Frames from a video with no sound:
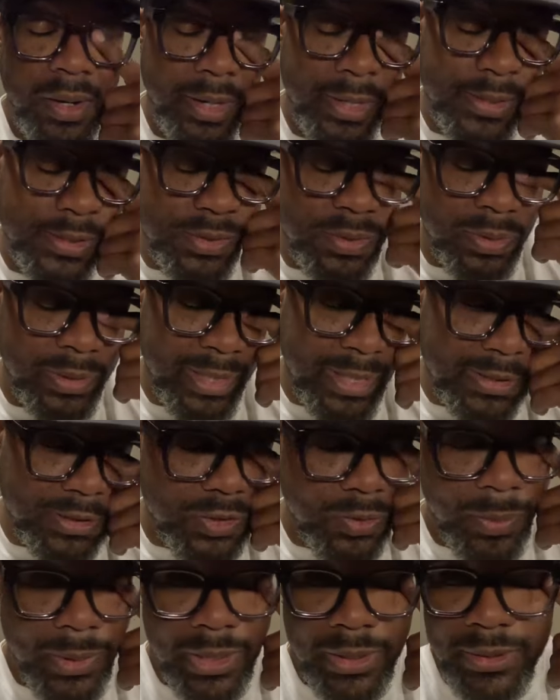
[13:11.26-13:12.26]
All right, so
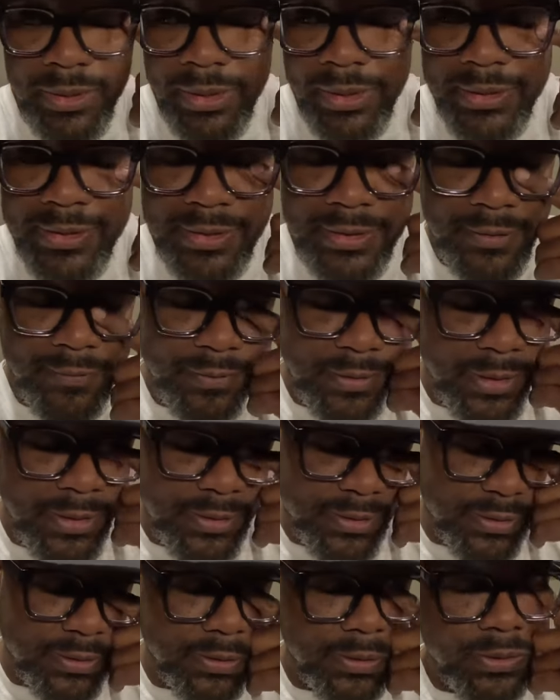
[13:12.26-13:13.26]
last on my list of
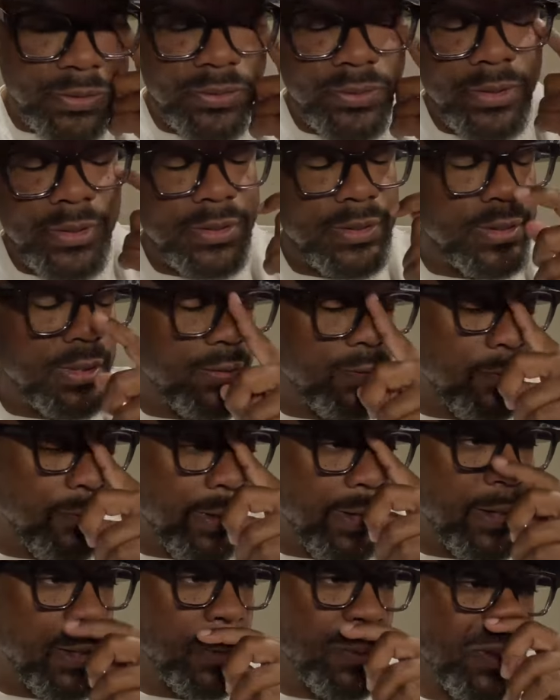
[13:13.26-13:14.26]
things to do is get
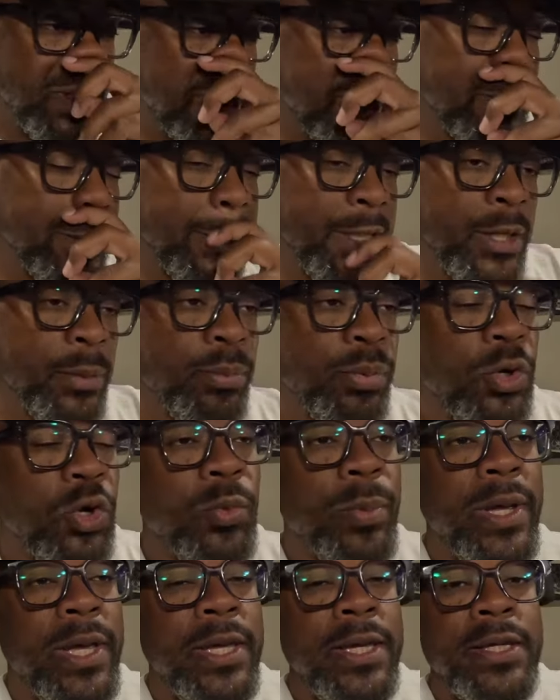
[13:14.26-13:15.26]
firewood, get
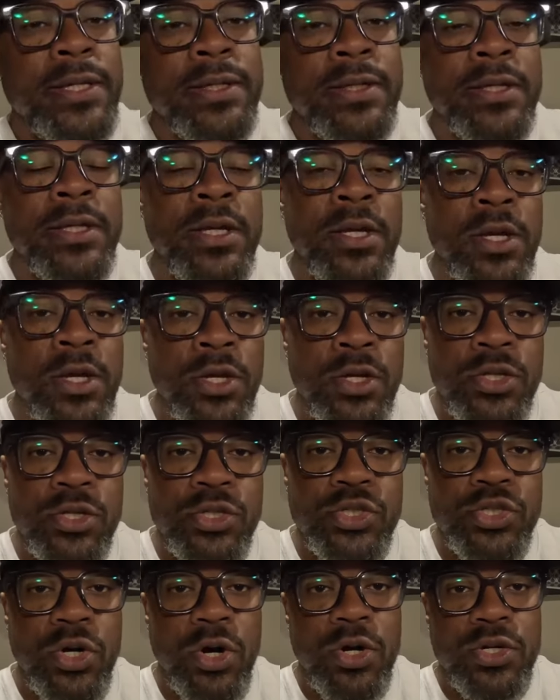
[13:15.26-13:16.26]
propane,
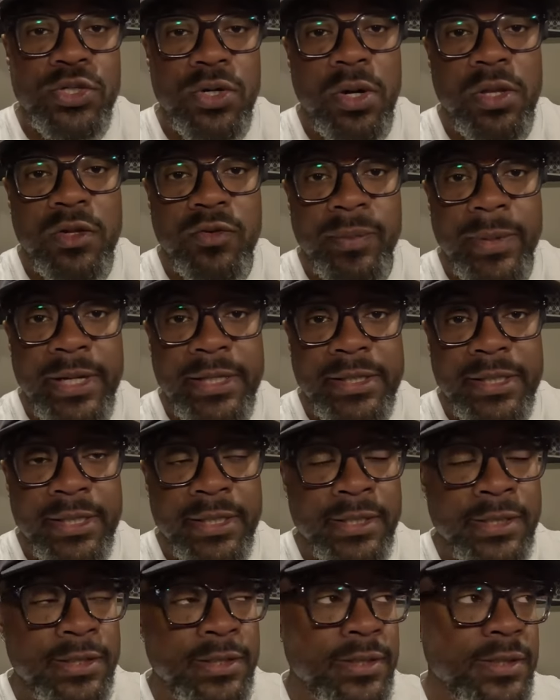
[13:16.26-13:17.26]
charge all of my
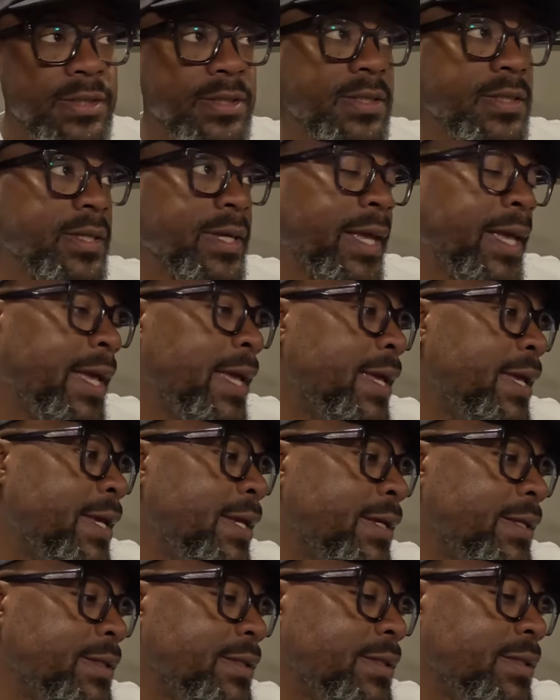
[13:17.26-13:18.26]
things
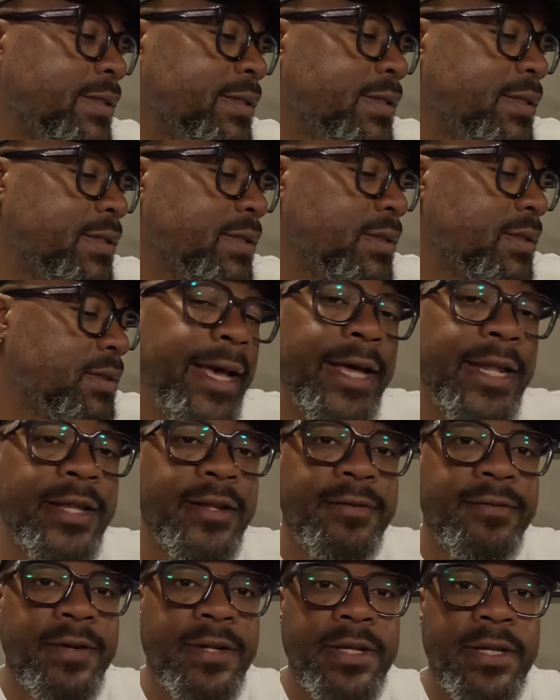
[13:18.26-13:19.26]
and
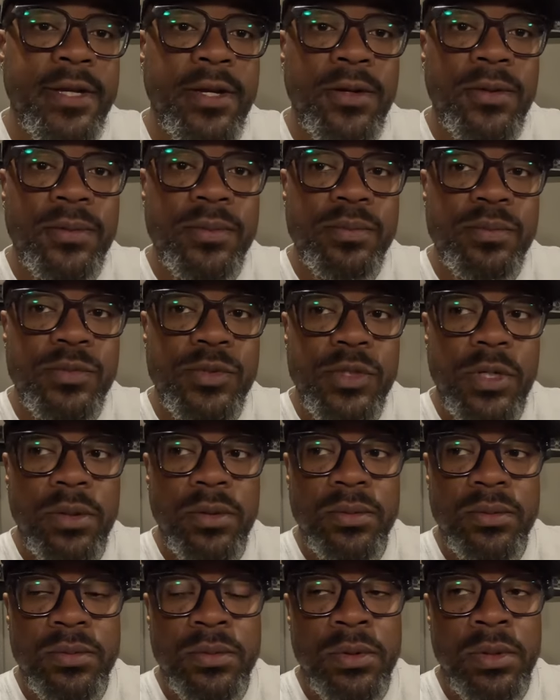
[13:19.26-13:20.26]
edit video.
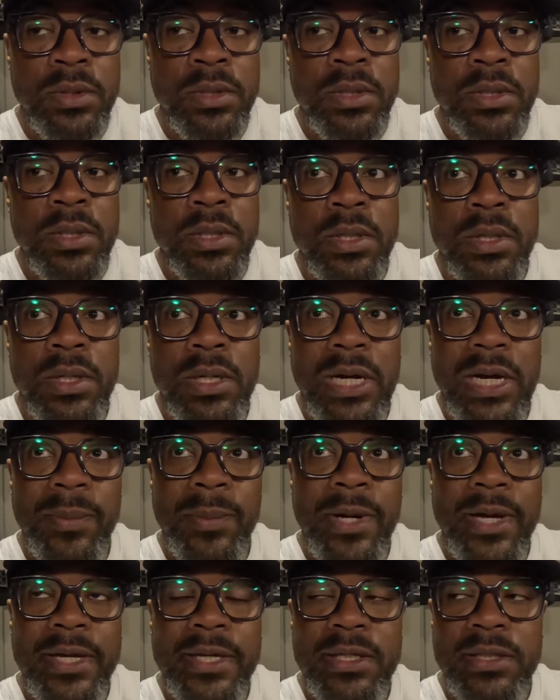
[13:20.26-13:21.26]
So I
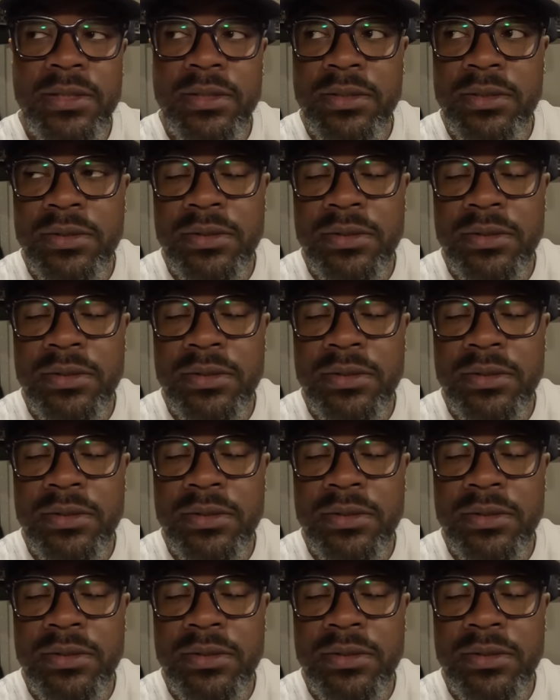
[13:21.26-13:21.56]
might